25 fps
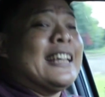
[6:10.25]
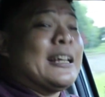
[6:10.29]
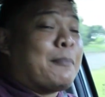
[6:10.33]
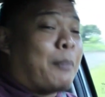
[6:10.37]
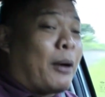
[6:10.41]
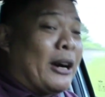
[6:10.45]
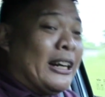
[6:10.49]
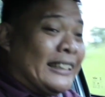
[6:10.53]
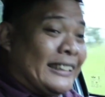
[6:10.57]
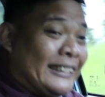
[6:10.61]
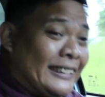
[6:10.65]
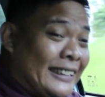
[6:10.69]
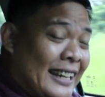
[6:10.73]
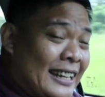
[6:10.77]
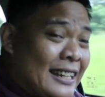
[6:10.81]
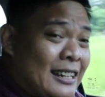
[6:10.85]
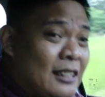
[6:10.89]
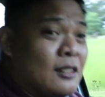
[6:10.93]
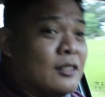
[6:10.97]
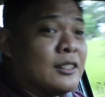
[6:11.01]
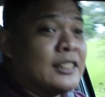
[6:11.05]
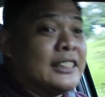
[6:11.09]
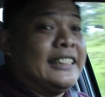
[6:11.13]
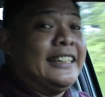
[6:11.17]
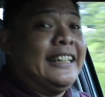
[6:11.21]

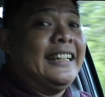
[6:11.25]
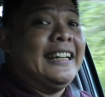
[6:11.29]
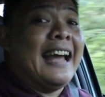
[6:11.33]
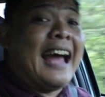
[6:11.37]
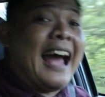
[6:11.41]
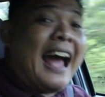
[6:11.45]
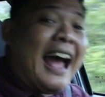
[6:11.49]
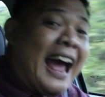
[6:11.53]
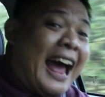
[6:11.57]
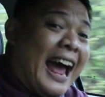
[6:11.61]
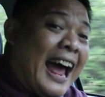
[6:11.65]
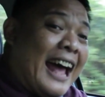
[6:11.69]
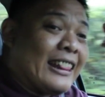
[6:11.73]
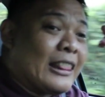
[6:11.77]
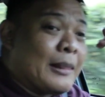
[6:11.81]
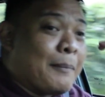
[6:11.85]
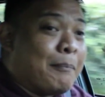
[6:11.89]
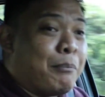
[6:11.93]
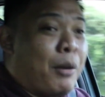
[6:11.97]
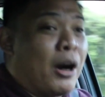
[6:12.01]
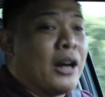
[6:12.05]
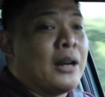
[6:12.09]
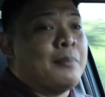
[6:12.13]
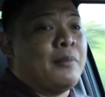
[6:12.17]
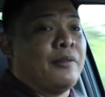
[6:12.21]
particularly at the
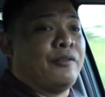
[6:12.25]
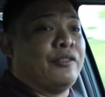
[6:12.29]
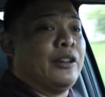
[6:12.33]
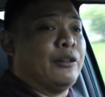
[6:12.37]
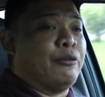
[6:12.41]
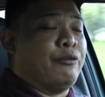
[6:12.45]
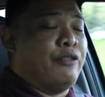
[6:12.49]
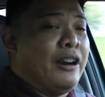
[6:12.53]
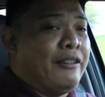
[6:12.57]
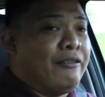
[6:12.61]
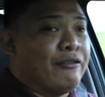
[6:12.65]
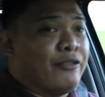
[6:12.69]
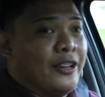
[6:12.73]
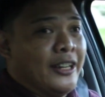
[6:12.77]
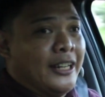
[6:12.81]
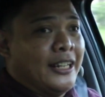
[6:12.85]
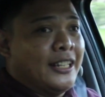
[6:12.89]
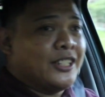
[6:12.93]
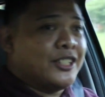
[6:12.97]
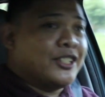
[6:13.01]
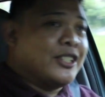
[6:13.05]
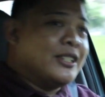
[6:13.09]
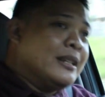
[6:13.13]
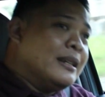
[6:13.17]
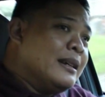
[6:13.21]
bottom of the rev range.
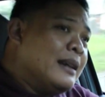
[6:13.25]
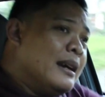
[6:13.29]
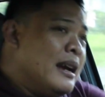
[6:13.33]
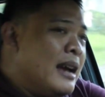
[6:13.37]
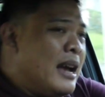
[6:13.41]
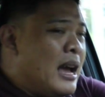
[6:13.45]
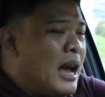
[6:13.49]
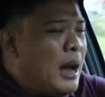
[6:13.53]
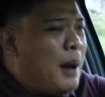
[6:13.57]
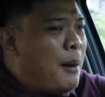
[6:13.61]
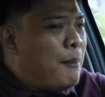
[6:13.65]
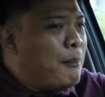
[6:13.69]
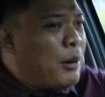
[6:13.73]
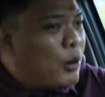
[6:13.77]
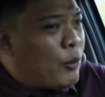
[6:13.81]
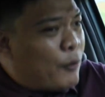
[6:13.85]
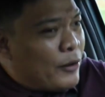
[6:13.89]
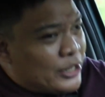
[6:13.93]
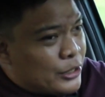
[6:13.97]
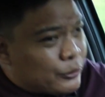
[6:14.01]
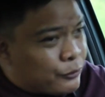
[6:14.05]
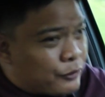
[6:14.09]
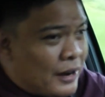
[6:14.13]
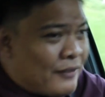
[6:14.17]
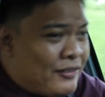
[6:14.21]
But
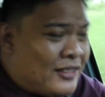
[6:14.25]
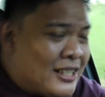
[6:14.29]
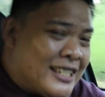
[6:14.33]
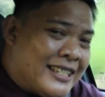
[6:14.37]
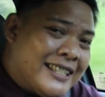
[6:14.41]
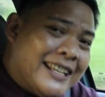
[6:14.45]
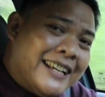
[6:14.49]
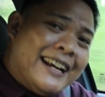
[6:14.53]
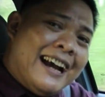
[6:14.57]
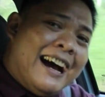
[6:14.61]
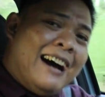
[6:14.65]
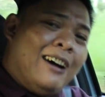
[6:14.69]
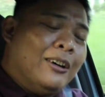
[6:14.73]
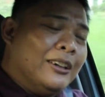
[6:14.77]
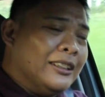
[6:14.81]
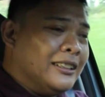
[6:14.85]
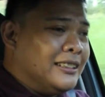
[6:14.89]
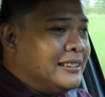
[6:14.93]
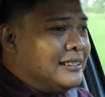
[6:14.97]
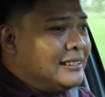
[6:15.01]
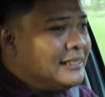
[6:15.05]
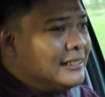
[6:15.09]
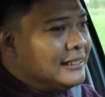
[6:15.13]
when you rev this thing out,